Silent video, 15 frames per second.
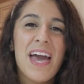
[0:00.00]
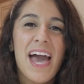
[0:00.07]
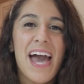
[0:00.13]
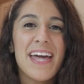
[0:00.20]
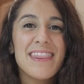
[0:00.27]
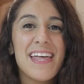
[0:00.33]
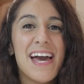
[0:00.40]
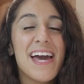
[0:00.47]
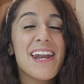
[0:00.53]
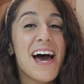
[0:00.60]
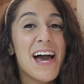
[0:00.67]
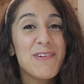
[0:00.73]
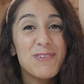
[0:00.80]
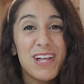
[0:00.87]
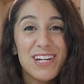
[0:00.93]
And then
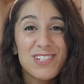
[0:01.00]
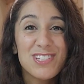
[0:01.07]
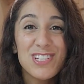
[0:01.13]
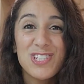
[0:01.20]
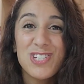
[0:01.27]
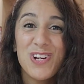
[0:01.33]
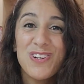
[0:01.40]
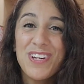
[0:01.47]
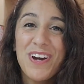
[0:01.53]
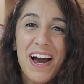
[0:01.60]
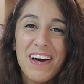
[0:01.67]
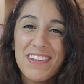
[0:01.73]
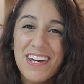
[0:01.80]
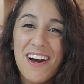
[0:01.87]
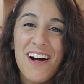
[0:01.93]
I will actually show you
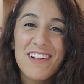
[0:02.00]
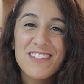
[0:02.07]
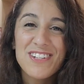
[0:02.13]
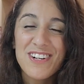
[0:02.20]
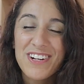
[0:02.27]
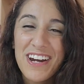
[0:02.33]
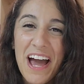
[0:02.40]
how they all turn